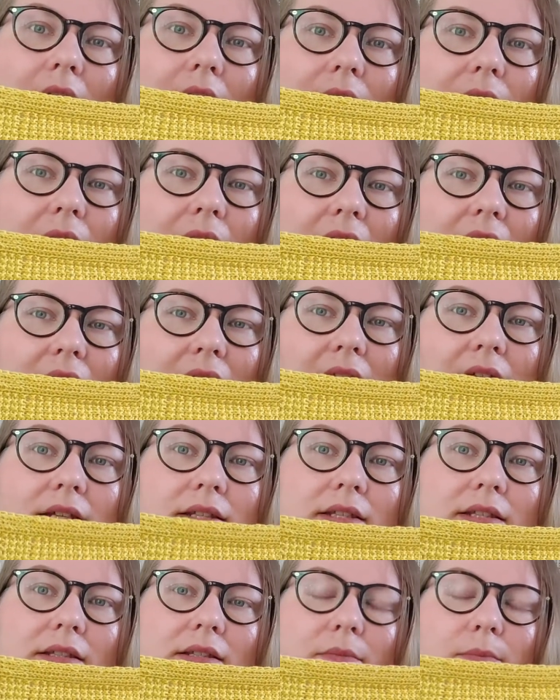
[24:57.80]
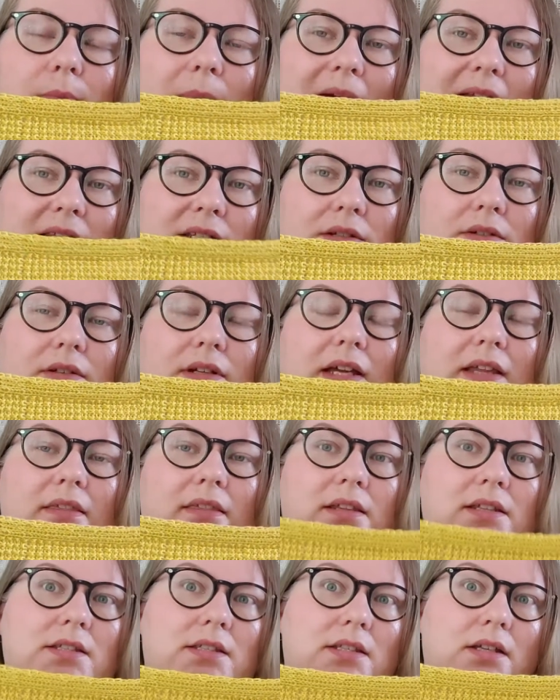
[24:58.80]
think this pattern, and
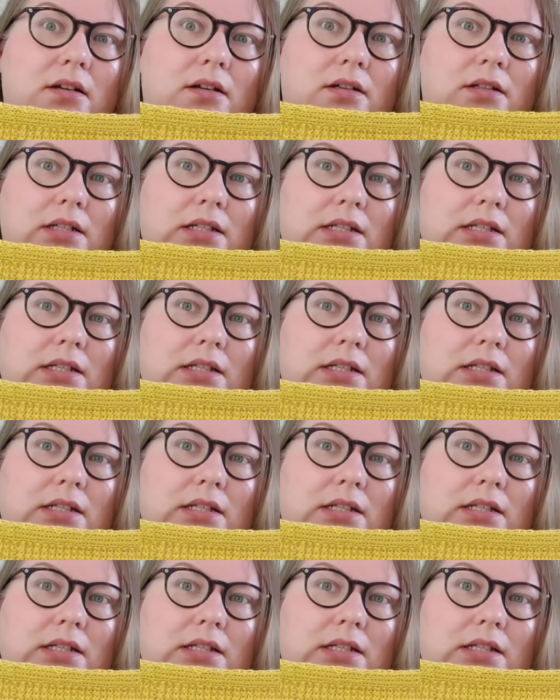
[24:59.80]
this yarn